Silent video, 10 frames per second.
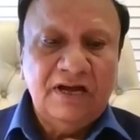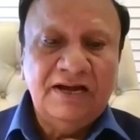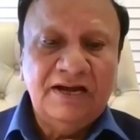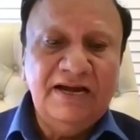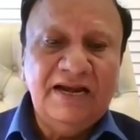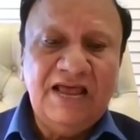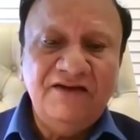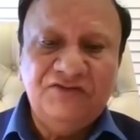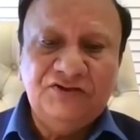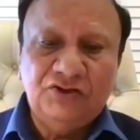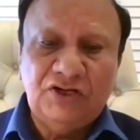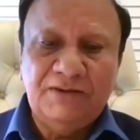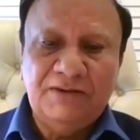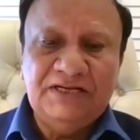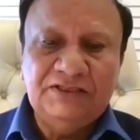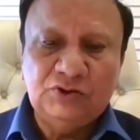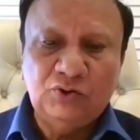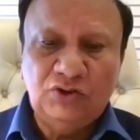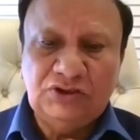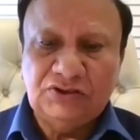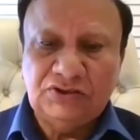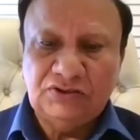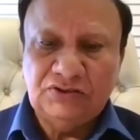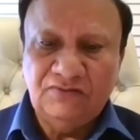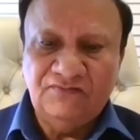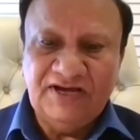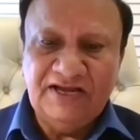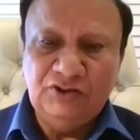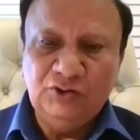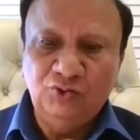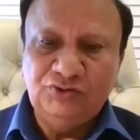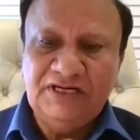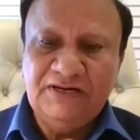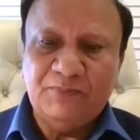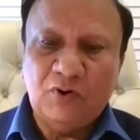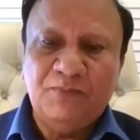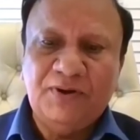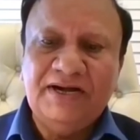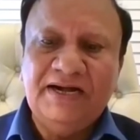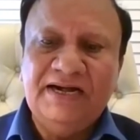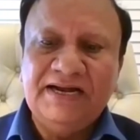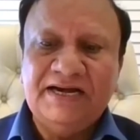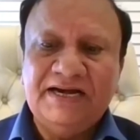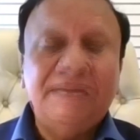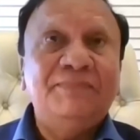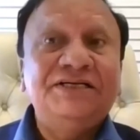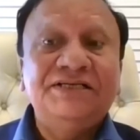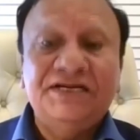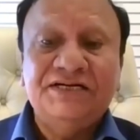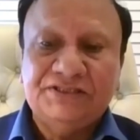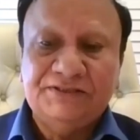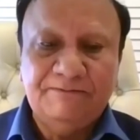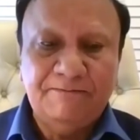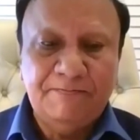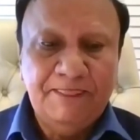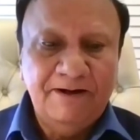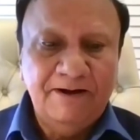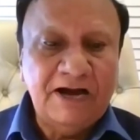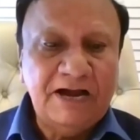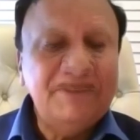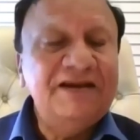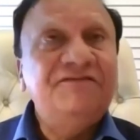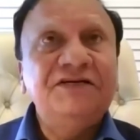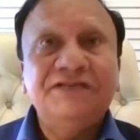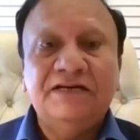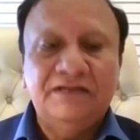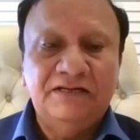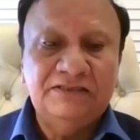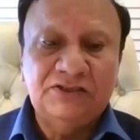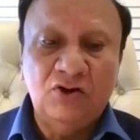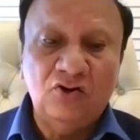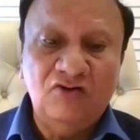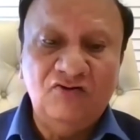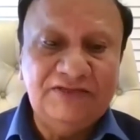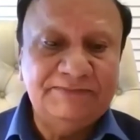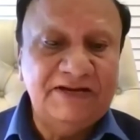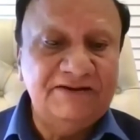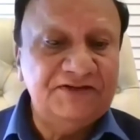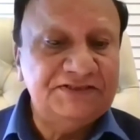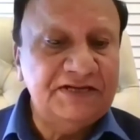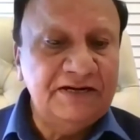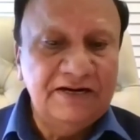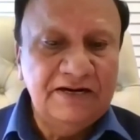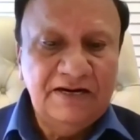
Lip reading: Again, like physiotherapy, insoles, when used in proper indicated patients, are beneficial. It's not always beneficial.